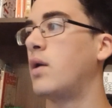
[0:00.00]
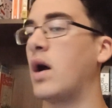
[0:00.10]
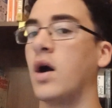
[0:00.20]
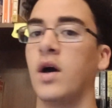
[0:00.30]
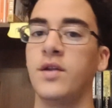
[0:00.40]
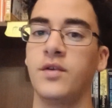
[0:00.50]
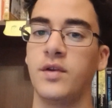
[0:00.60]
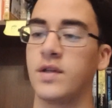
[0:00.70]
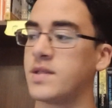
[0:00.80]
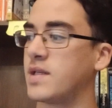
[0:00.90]

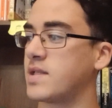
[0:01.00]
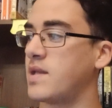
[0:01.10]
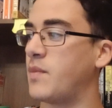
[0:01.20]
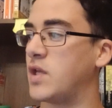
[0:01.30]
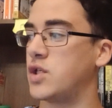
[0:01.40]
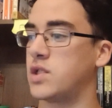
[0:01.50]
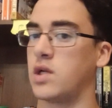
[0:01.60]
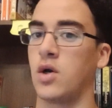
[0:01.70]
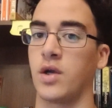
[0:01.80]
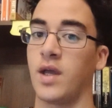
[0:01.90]
160 pages
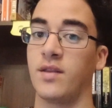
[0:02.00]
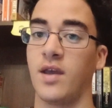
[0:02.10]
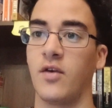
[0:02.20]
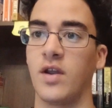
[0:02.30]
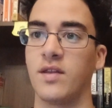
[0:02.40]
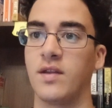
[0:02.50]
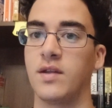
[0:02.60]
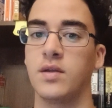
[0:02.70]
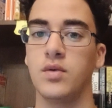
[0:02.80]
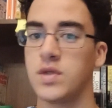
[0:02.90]
long, and I rated
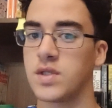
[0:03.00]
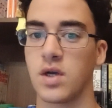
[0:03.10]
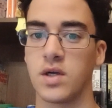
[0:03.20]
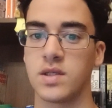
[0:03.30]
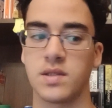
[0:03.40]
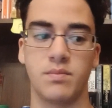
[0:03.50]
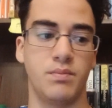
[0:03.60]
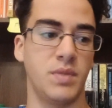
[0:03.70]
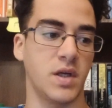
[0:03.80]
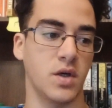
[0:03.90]
it 2 stars
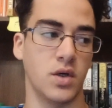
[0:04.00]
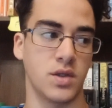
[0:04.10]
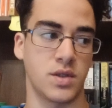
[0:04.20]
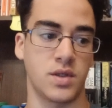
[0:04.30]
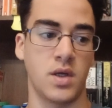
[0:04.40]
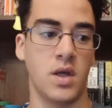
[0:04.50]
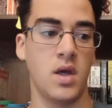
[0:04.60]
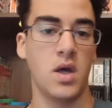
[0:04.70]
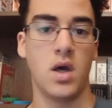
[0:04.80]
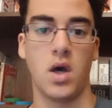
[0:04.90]
because
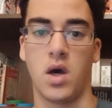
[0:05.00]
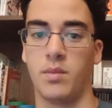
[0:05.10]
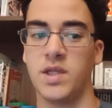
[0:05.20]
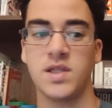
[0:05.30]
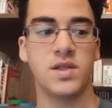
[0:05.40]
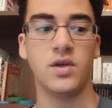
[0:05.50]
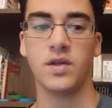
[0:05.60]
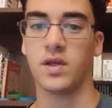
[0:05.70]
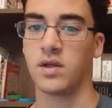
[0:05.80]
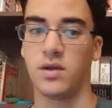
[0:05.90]
it's
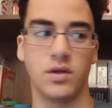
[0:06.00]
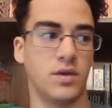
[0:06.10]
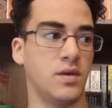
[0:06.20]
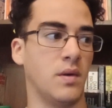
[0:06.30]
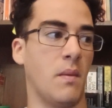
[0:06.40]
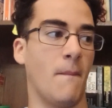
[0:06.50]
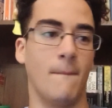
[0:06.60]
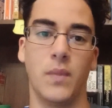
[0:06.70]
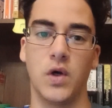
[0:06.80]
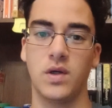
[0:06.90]
not a good
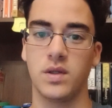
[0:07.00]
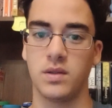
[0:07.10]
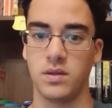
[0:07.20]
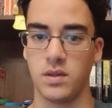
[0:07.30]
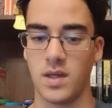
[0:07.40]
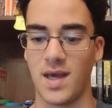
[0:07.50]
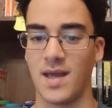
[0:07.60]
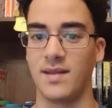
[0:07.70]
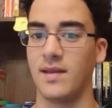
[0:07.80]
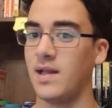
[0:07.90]
book,
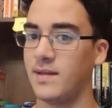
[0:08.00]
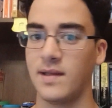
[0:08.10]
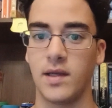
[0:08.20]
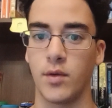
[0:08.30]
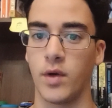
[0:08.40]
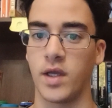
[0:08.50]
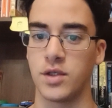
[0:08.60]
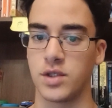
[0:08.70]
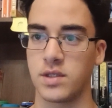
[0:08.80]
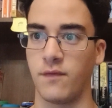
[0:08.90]
and I'll tell you why
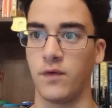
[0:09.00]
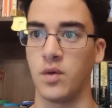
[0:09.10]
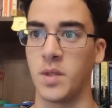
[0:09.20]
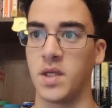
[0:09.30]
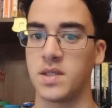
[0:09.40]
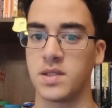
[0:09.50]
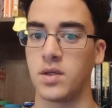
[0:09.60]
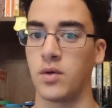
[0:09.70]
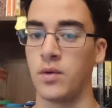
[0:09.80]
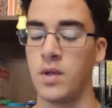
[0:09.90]
in just a few minutes.
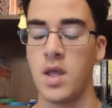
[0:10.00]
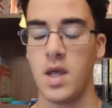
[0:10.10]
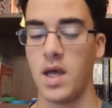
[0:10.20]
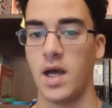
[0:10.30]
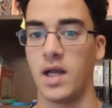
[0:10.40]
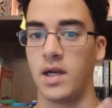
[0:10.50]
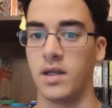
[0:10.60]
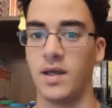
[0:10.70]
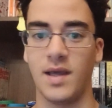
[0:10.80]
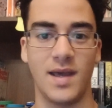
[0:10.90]
So
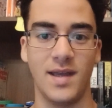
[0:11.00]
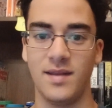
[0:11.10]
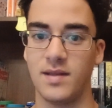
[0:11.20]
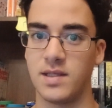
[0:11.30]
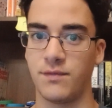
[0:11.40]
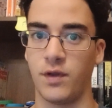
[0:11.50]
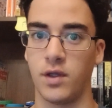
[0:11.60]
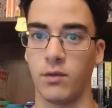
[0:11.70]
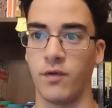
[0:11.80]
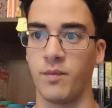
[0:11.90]
I'll head this
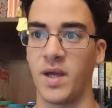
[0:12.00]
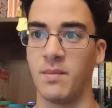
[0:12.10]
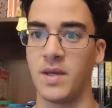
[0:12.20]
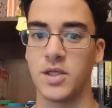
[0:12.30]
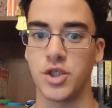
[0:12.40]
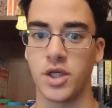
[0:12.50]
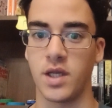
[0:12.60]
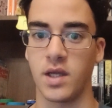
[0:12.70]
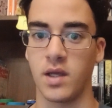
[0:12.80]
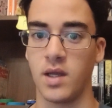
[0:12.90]
video off by
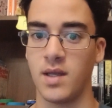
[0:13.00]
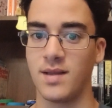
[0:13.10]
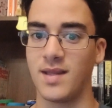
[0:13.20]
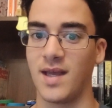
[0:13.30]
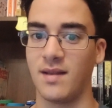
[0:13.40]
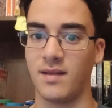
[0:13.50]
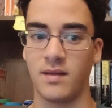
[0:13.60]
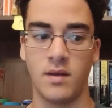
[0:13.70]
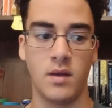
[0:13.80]
mentioning that